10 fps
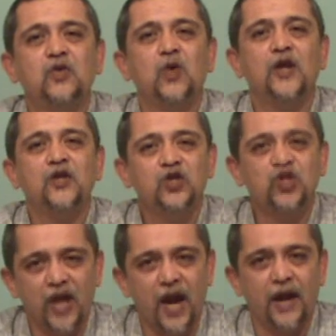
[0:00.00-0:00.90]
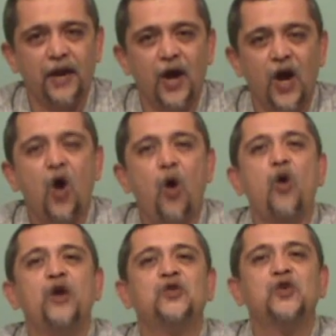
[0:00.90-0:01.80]
to understand
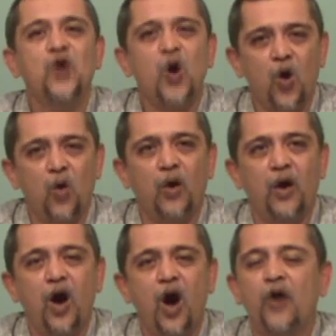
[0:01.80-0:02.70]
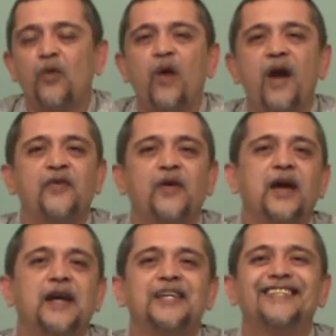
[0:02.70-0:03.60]
or to know on
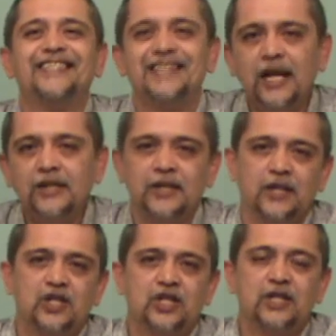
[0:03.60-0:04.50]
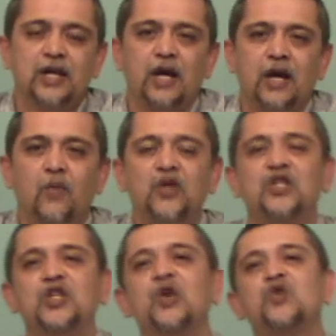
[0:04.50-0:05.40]
whether the sentence
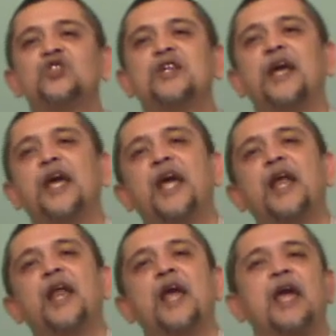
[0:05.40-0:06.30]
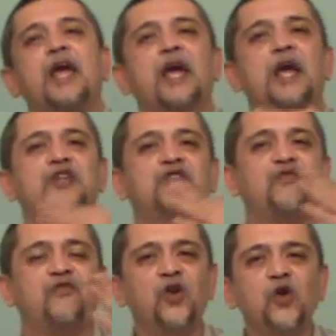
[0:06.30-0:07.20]
was used in its
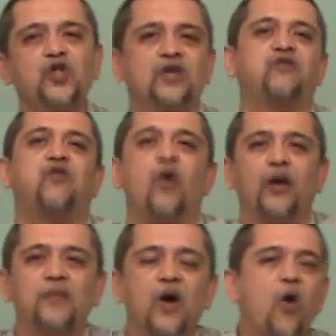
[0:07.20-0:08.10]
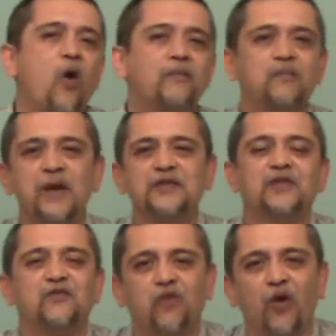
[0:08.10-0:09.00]
future form or
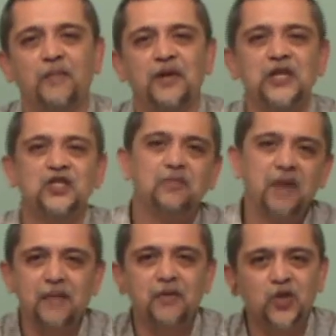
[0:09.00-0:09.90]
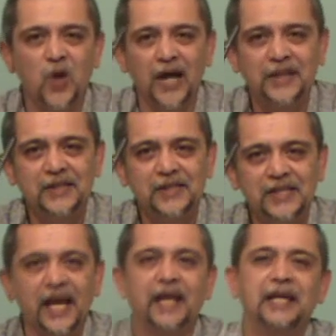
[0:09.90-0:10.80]
present form is to be able to
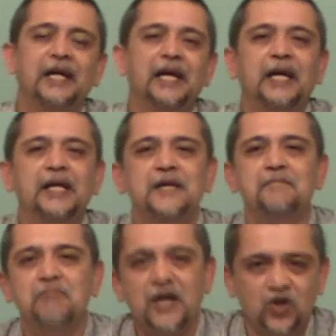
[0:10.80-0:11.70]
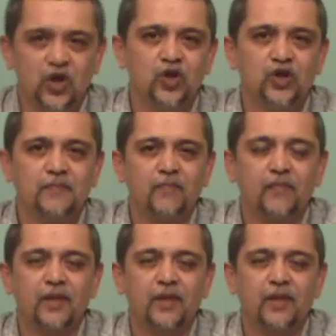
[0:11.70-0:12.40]
understand the message.